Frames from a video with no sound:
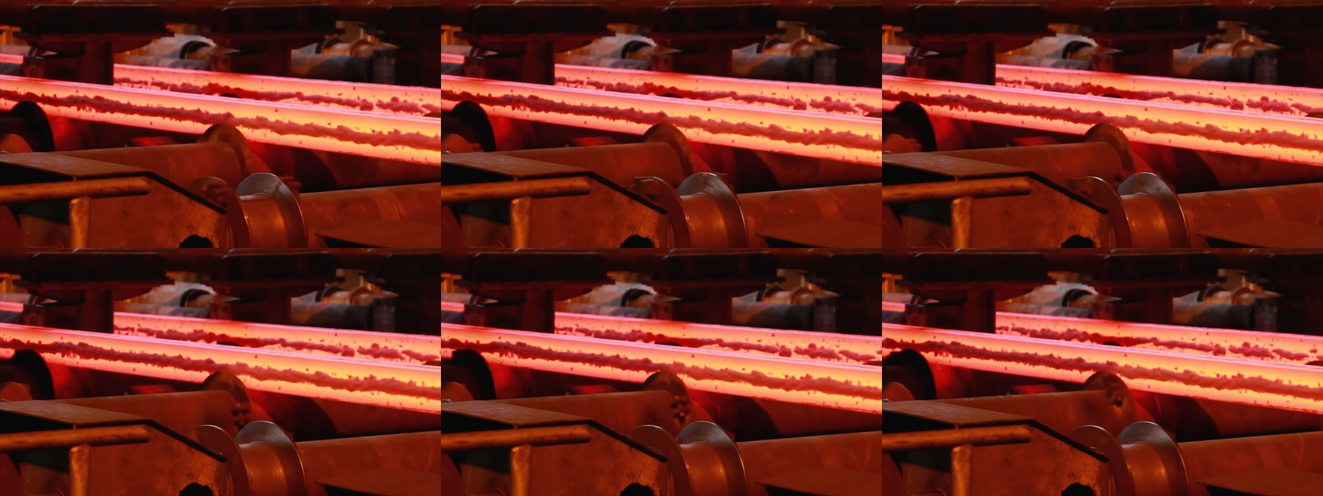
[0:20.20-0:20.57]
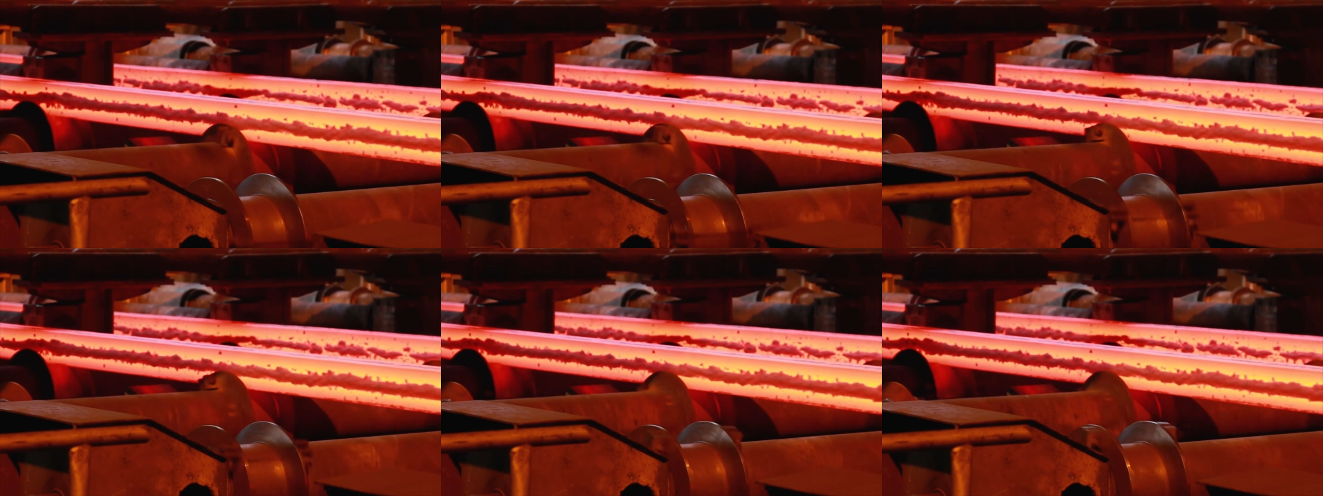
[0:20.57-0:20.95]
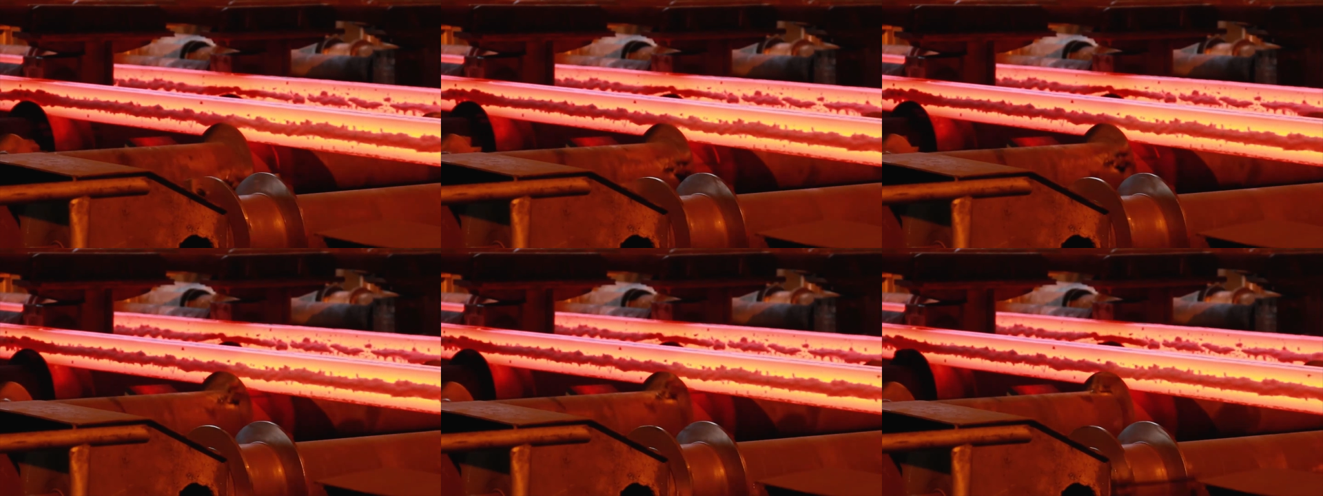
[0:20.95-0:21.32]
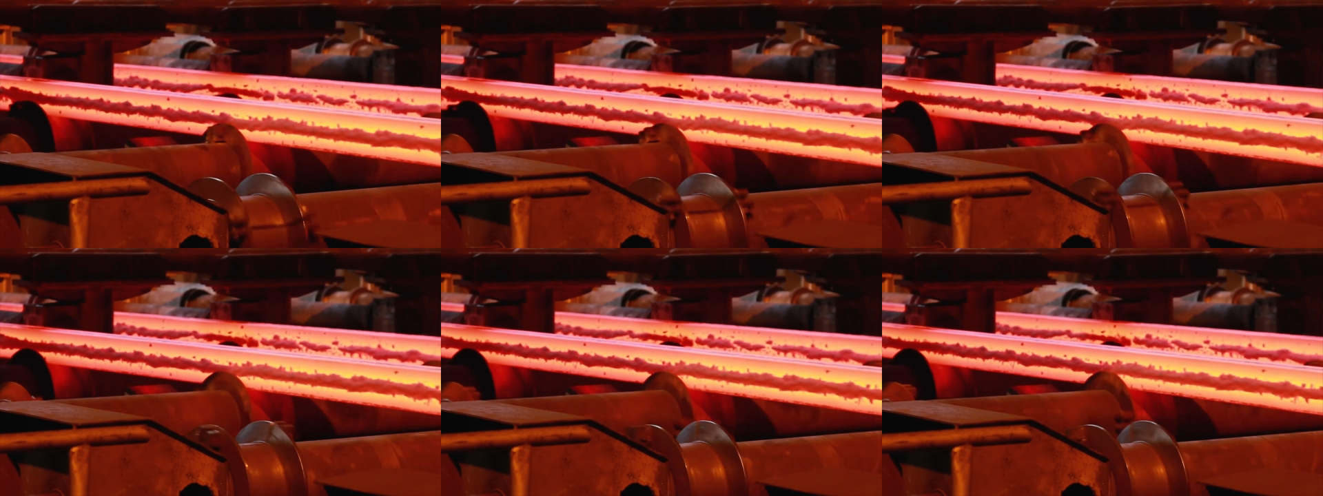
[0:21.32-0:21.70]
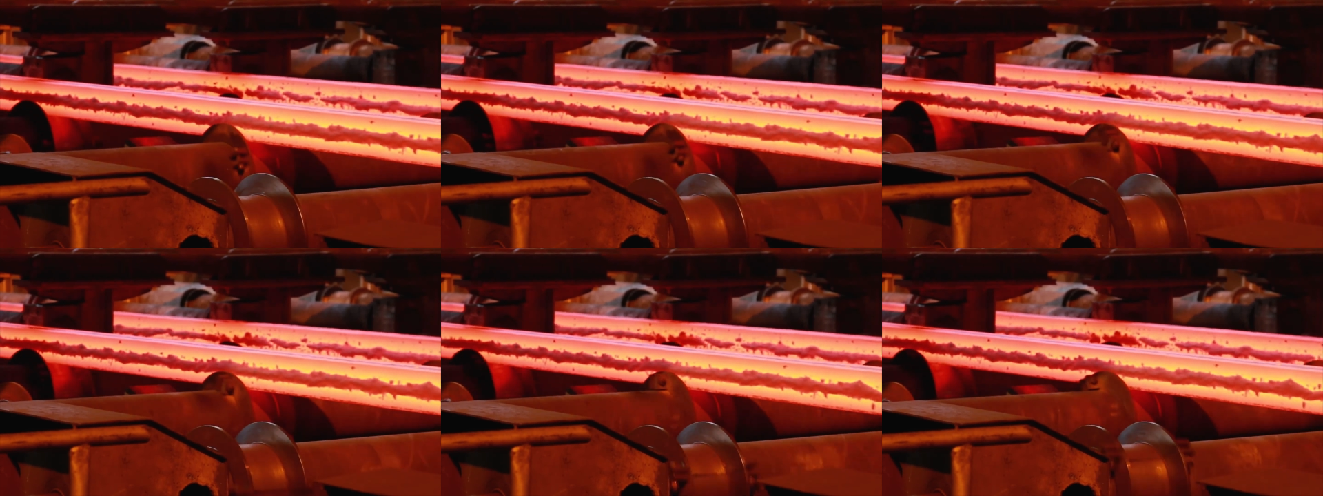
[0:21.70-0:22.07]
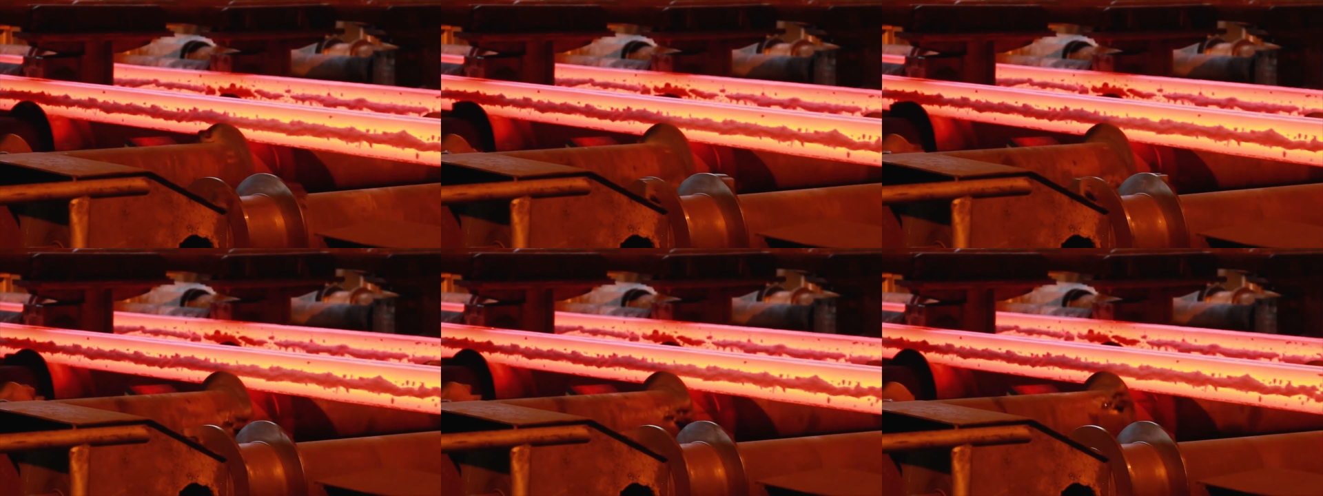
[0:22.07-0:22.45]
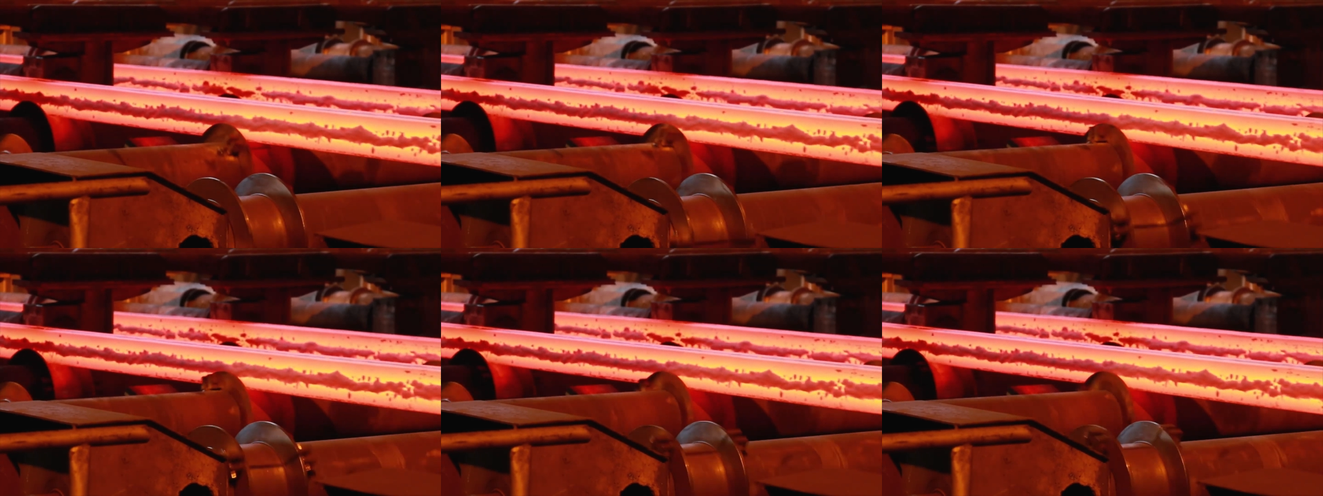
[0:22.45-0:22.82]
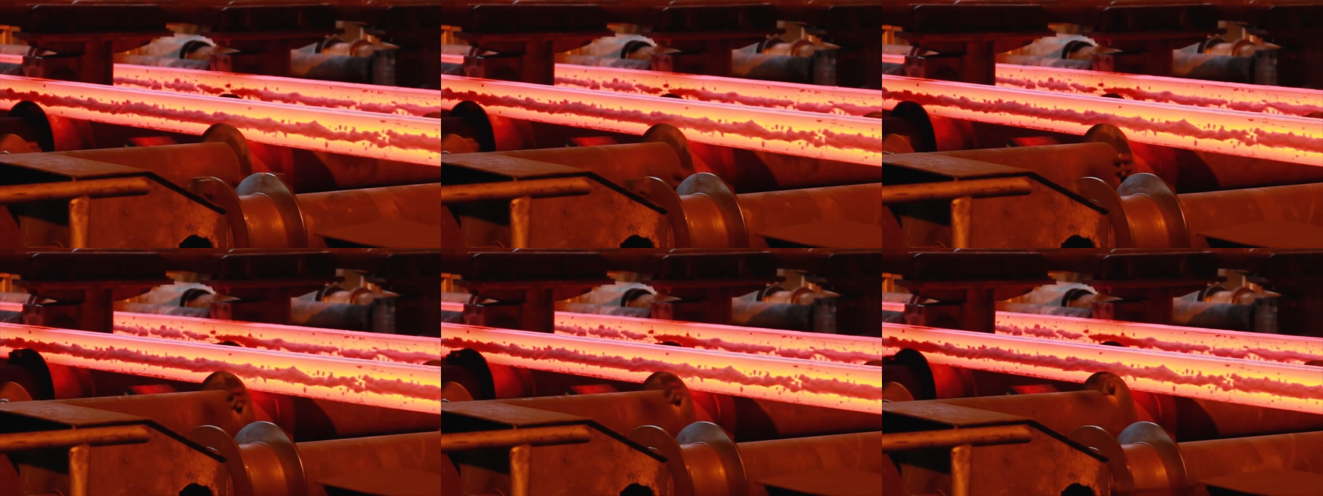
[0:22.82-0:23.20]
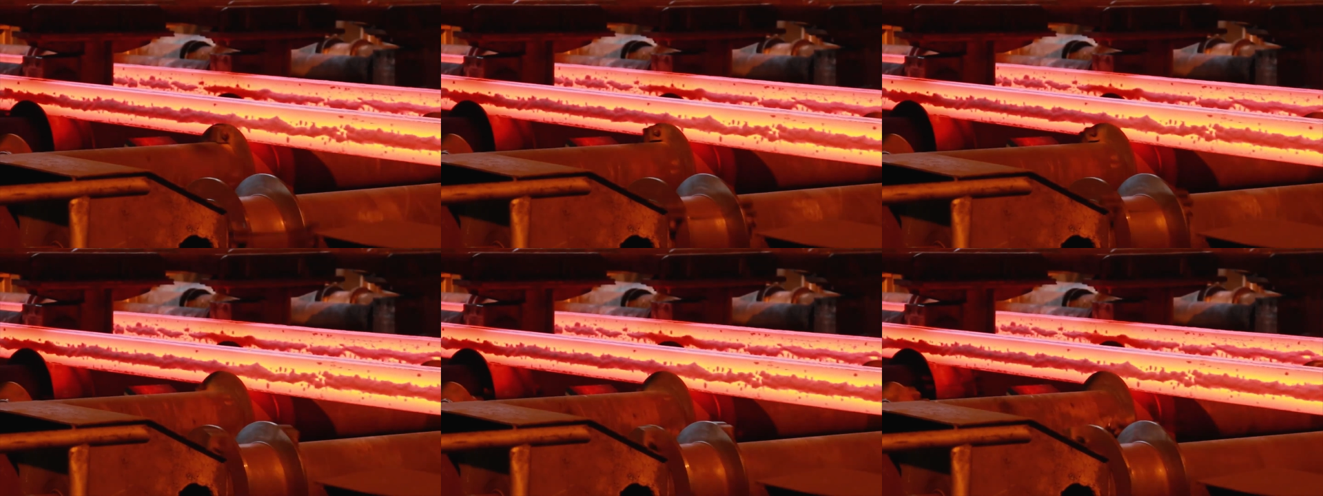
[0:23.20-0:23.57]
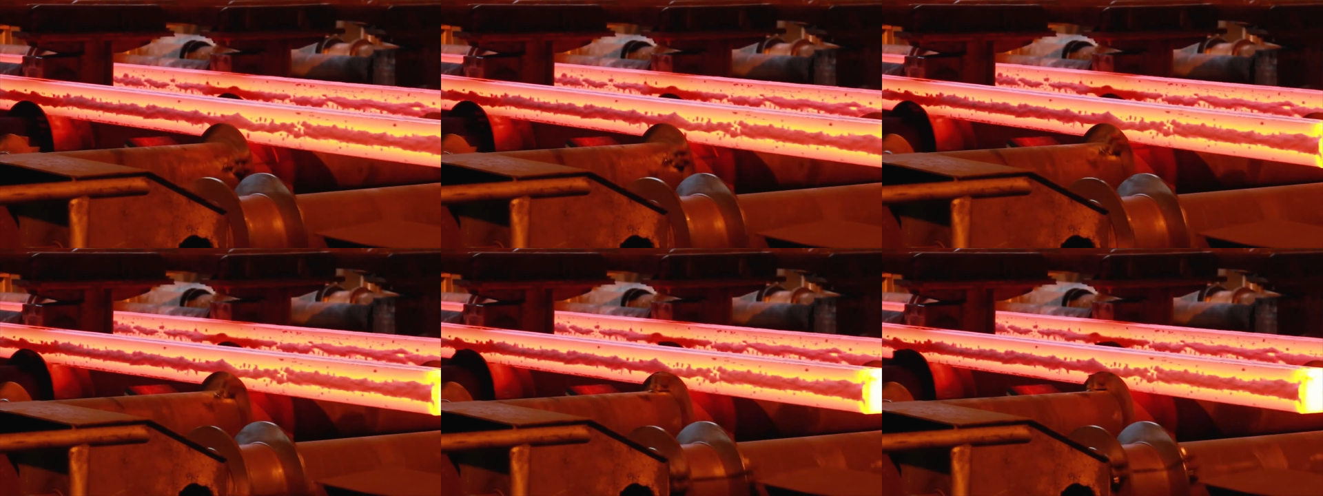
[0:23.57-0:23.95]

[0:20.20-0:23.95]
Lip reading: No face is visible, so there are no lips to read.